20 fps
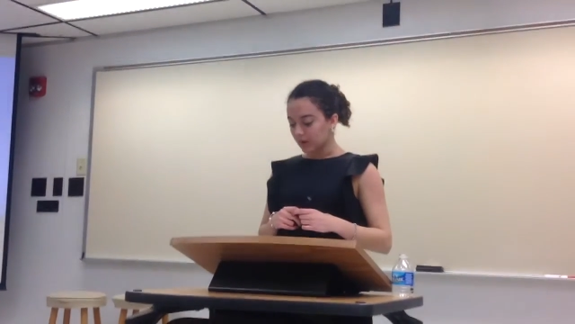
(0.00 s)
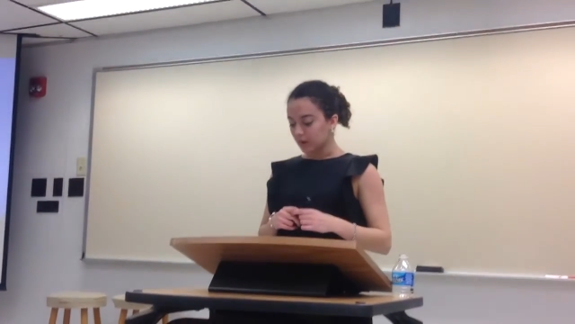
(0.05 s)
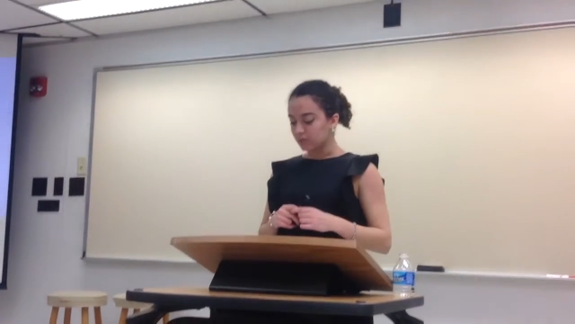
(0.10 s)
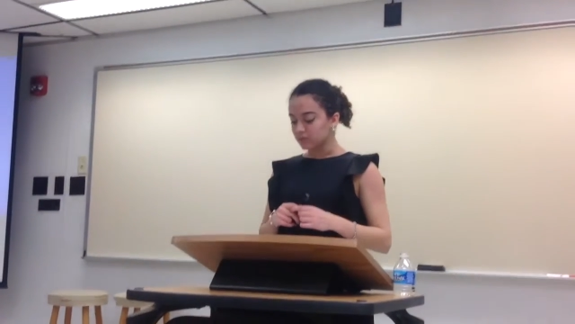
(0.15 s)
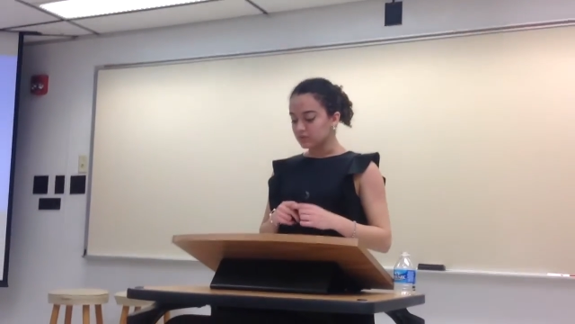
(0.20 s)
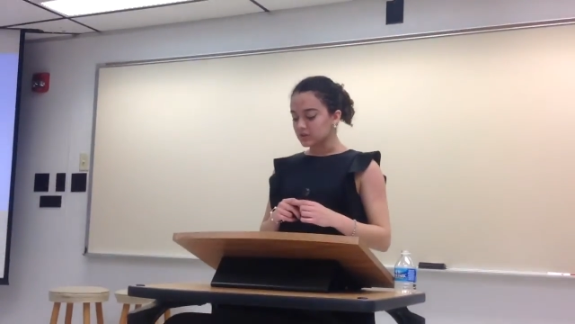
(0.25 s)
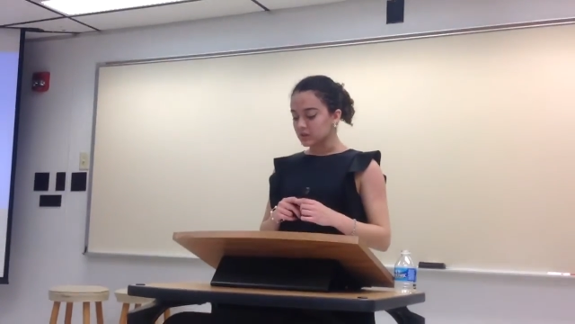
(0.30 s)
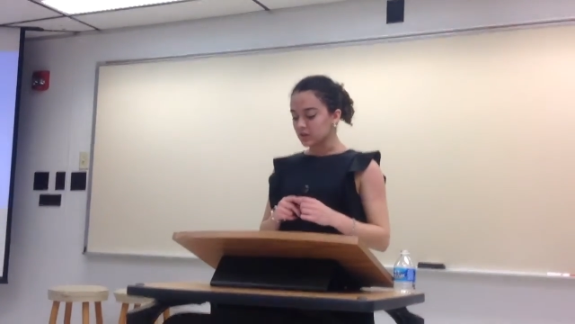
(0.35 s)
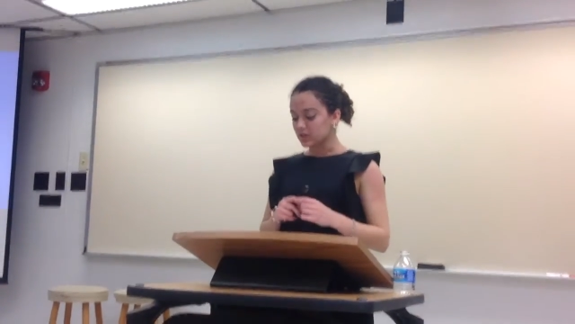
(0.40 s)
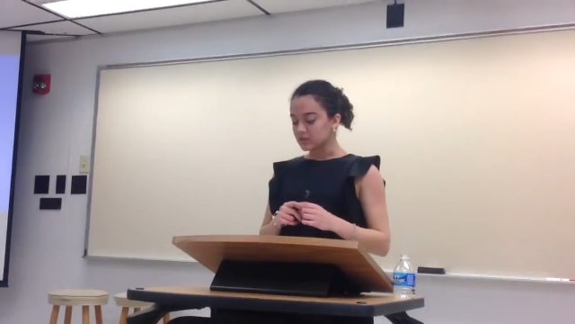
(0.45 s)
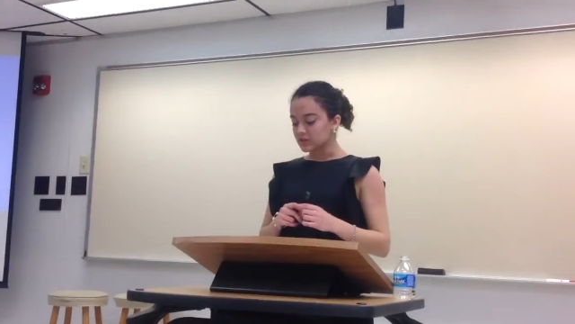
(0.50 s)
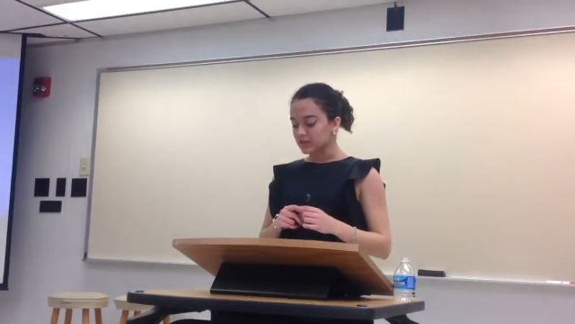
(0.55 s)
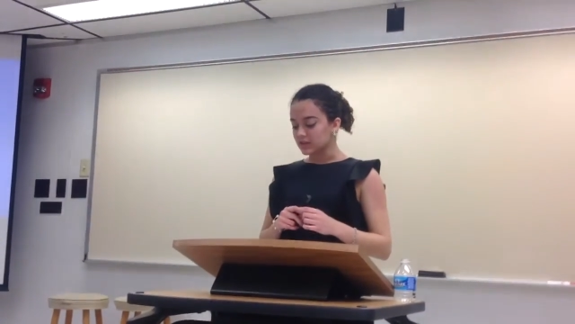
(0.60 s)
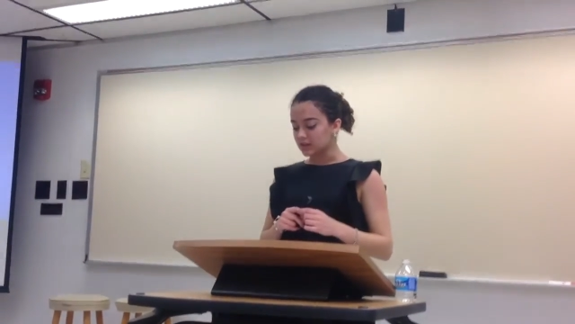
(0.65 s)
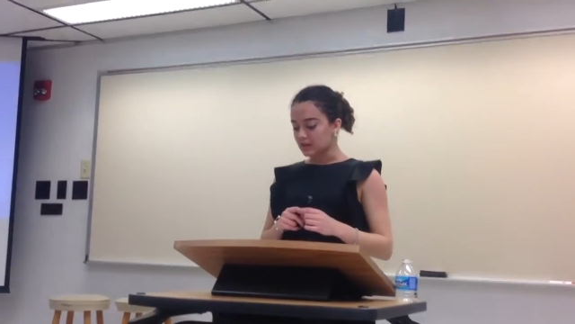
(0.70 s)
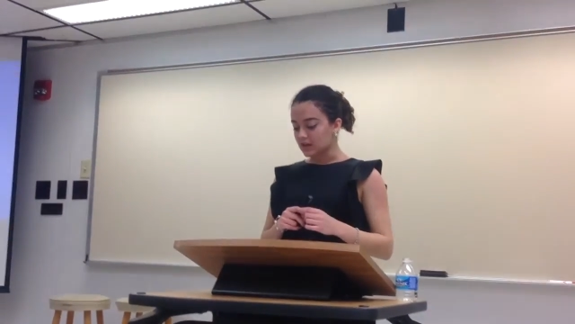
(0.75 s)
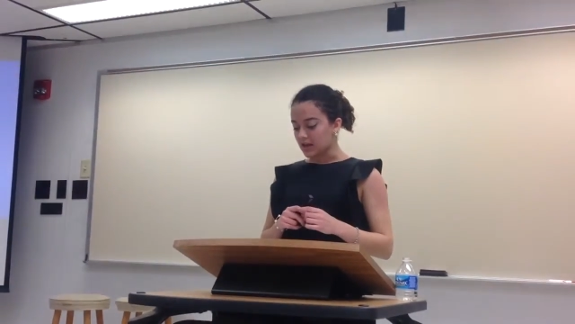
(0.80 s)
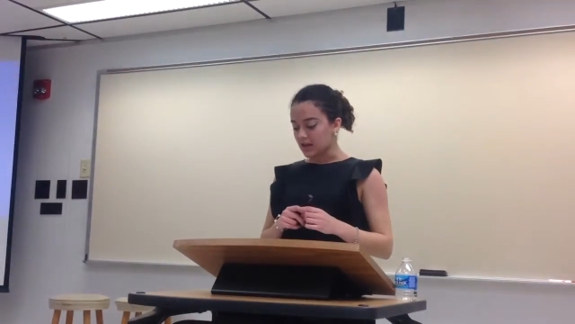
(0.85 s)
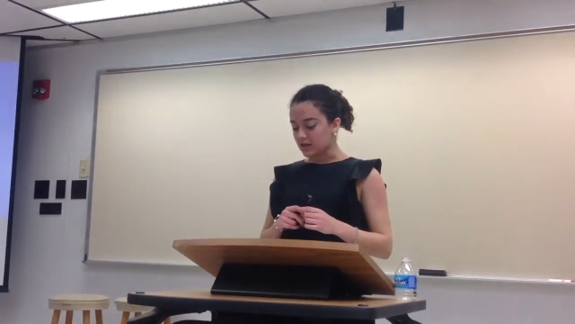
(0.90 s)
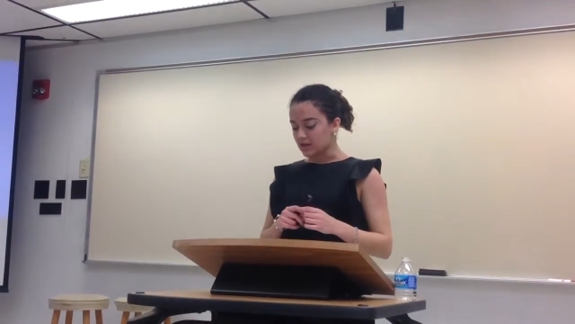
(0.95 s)
Results
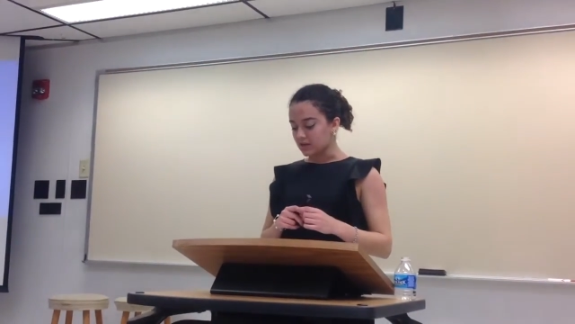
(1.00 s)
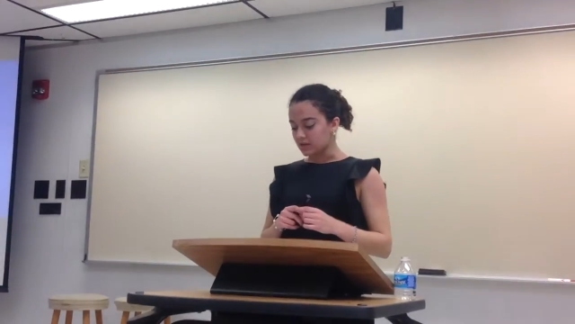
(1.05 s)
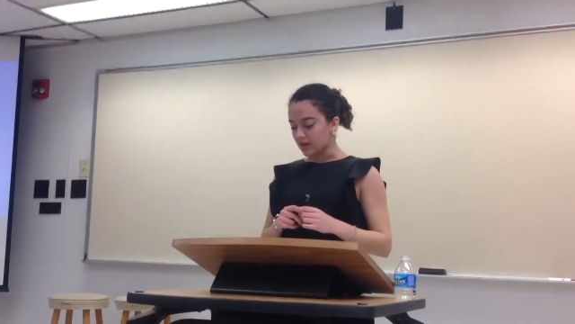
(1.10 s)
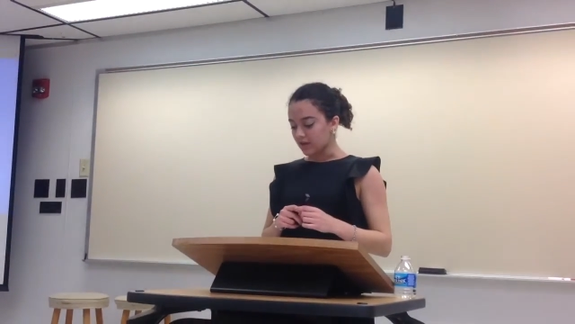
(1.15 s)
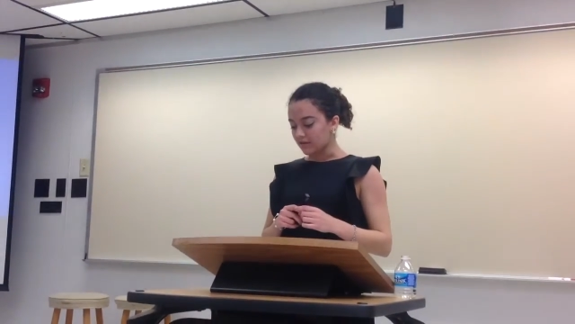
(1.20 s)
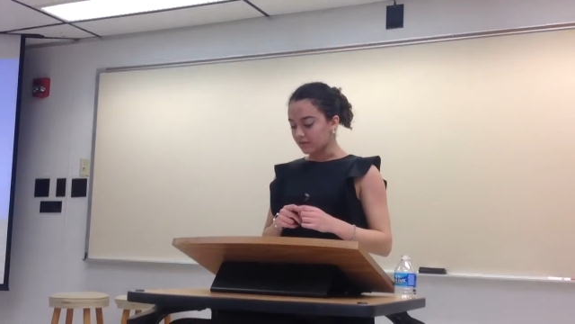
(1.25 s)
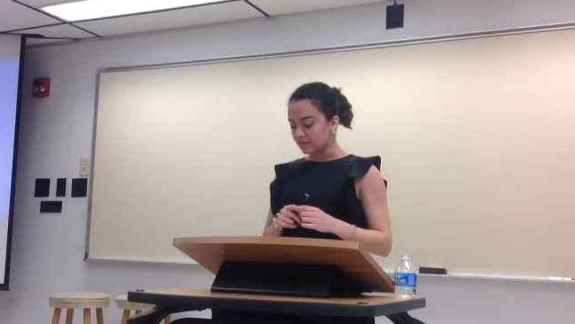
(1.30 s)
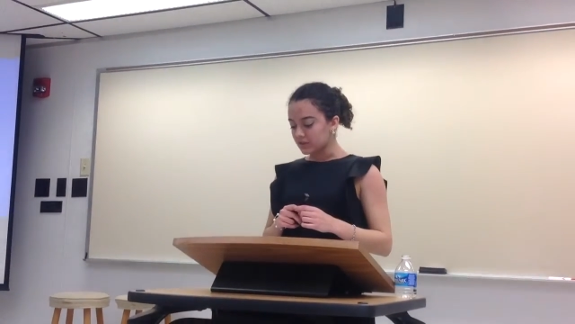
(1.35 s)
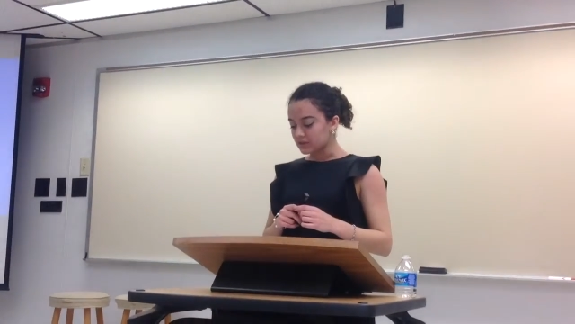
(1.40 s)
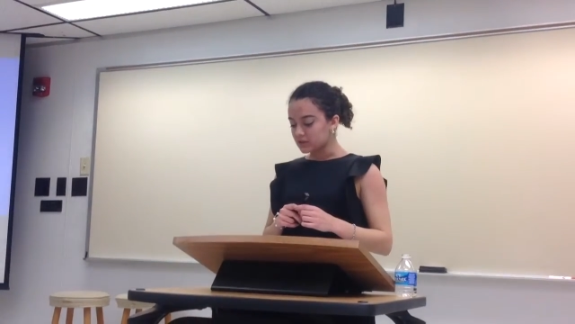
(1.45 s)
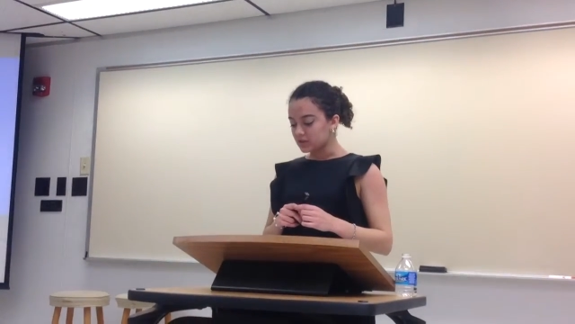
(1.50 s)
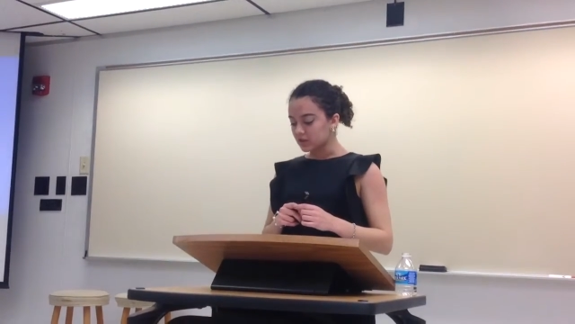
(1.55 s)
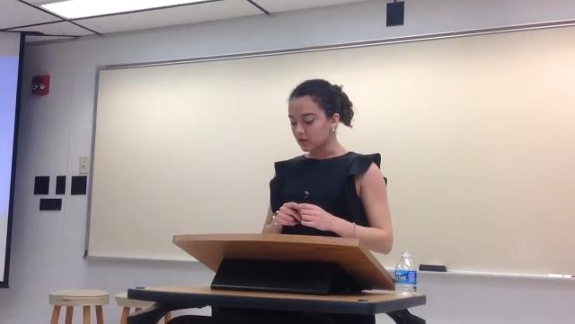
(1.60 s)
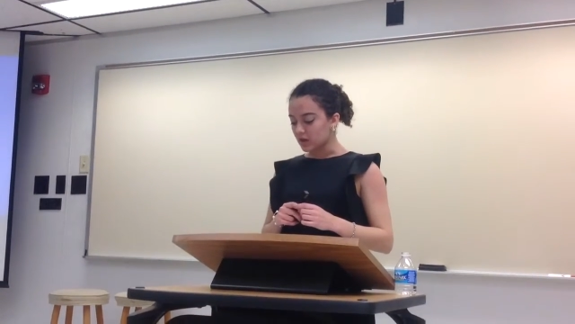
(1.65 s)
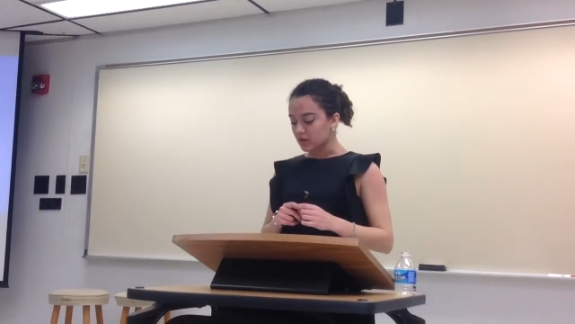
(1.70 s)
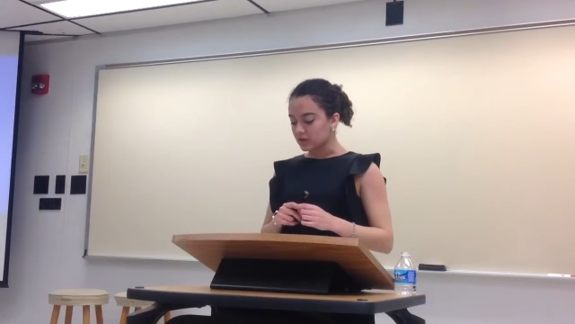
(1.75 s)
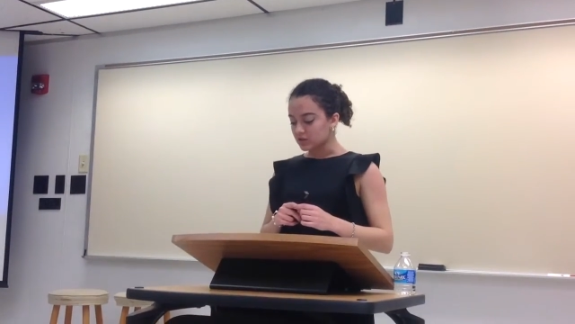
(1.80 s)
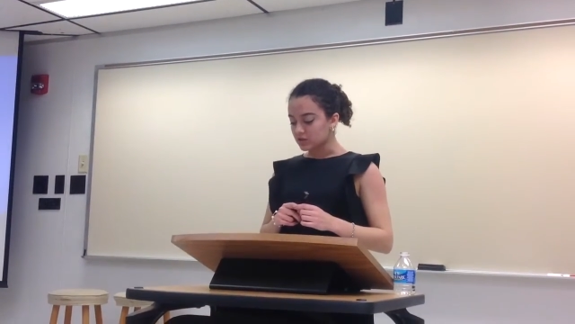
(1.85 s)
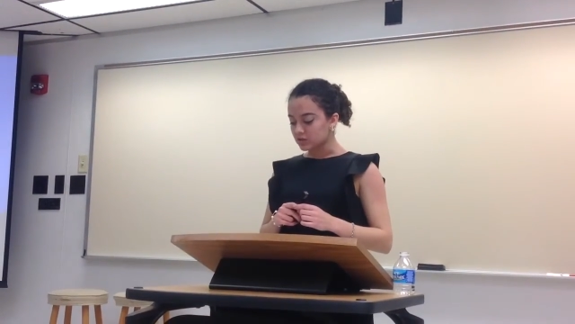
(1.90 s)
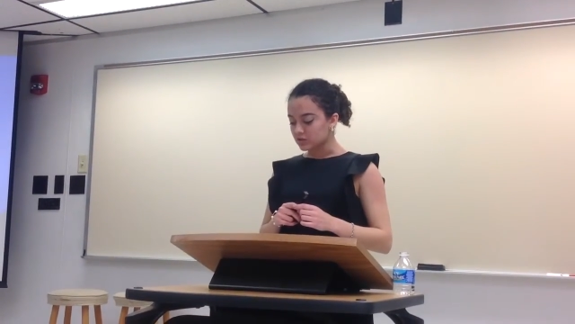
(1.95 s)
indicated that
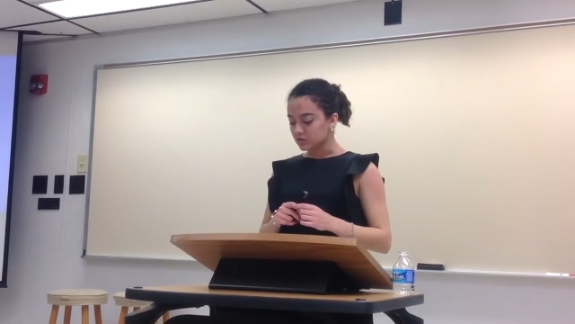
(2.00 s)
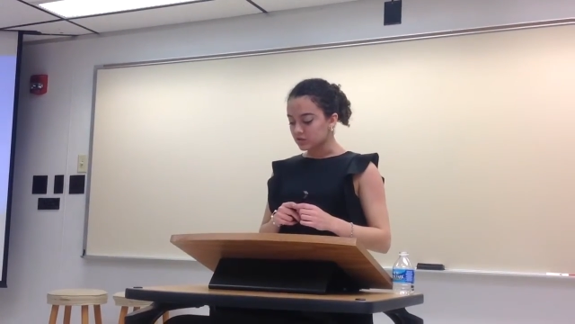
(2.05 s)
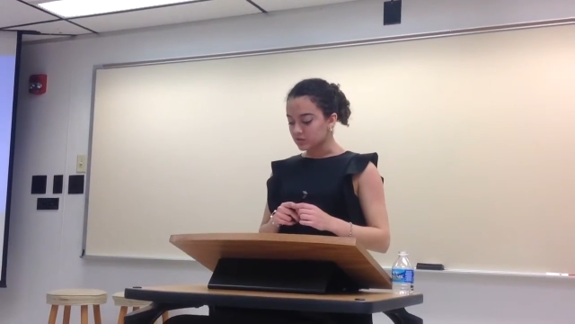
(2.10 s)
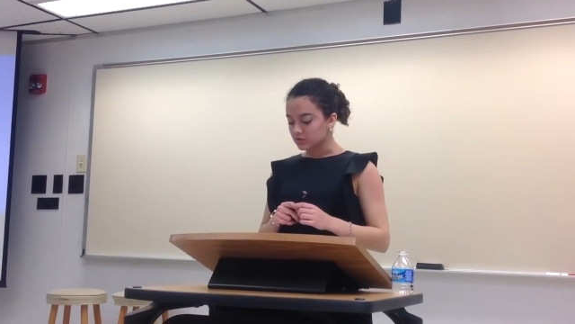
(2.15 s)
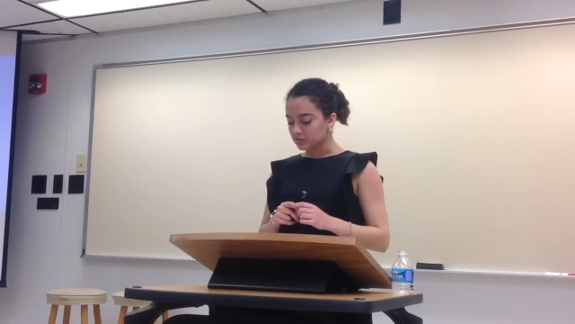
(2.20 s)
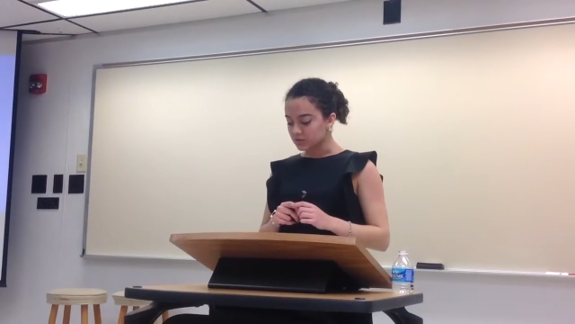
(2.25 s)
physiological